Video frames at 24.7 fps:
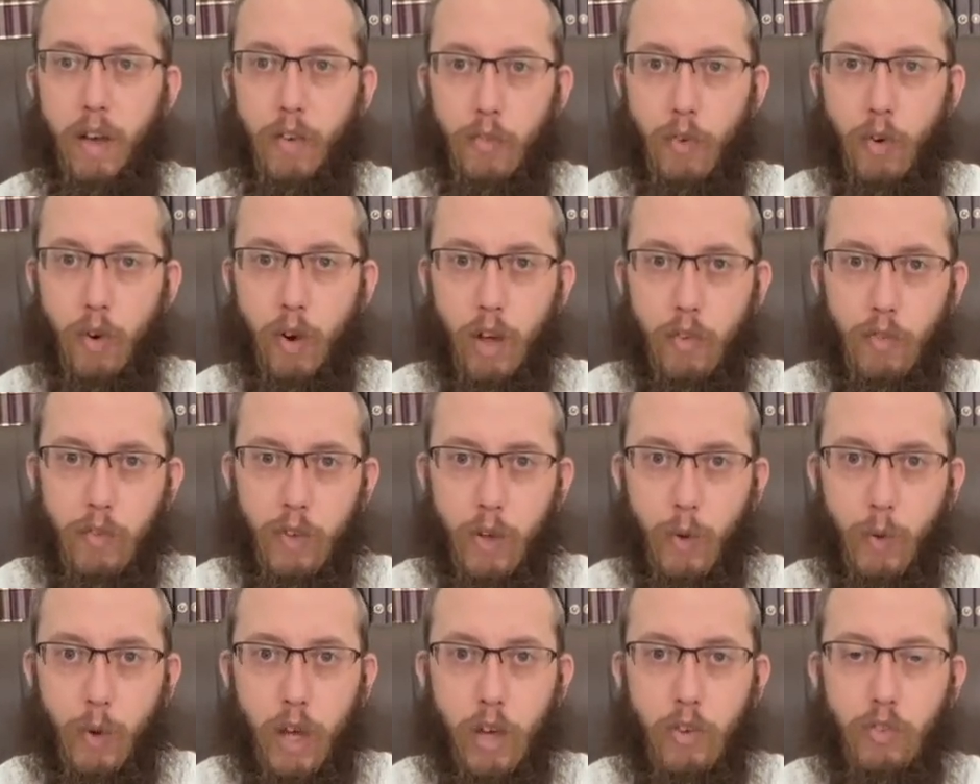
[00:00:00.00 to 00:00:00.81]
For every
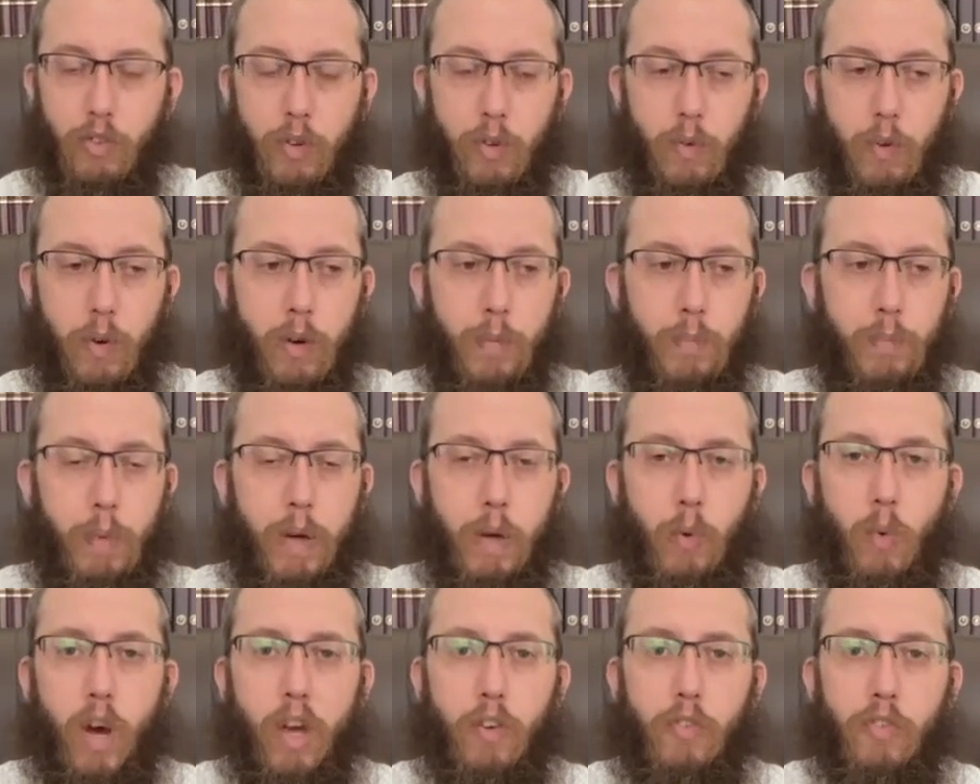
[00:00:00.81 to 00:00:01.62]
occasion, my
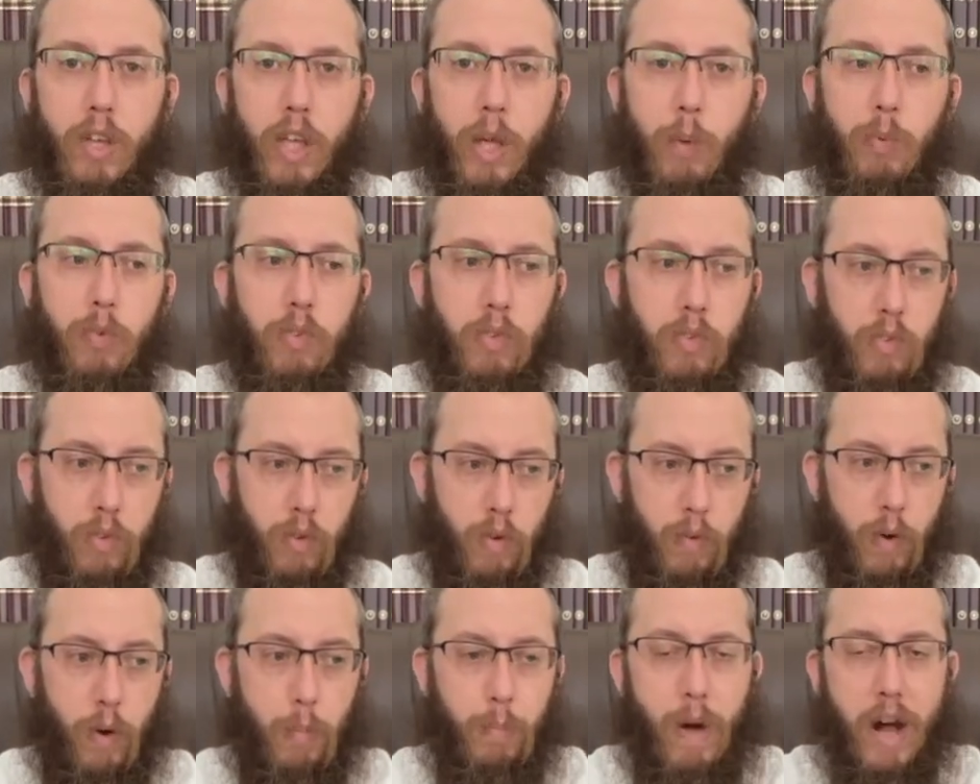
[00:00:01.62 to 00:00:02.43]
wife keeps
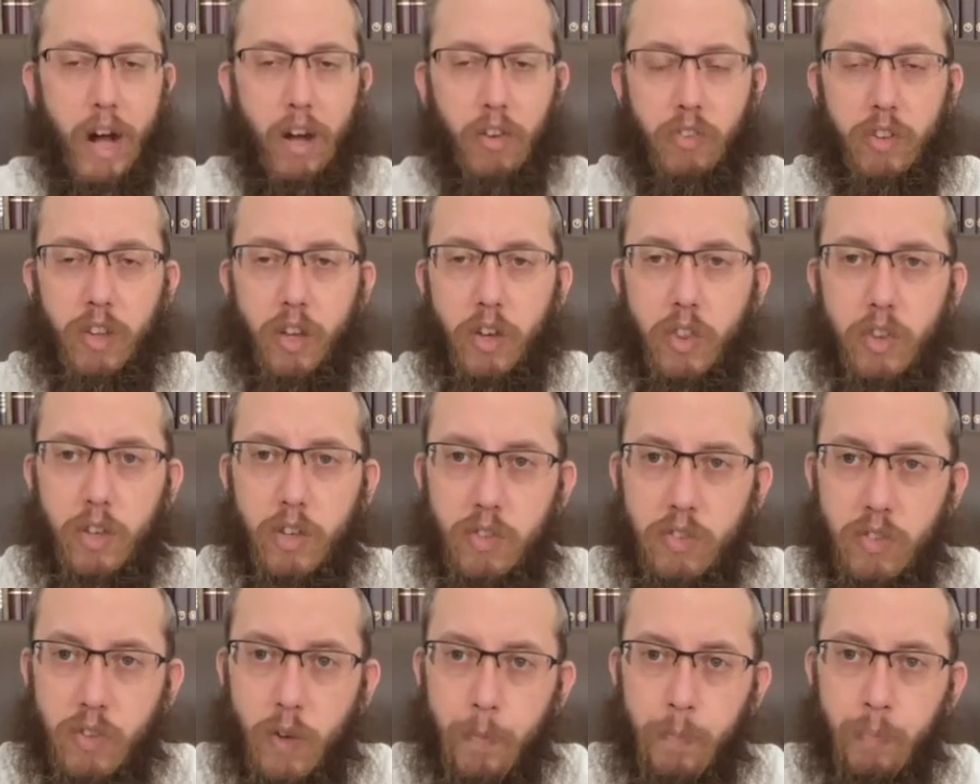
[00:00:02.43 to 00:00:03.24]
a box like
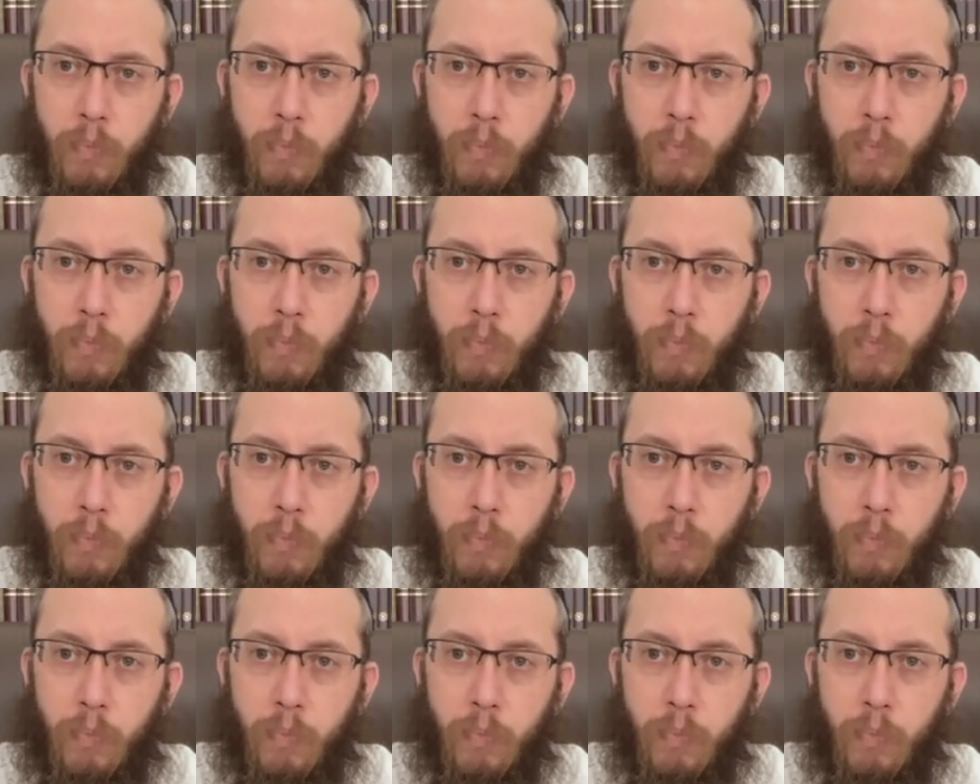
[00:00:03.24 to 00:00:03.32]
this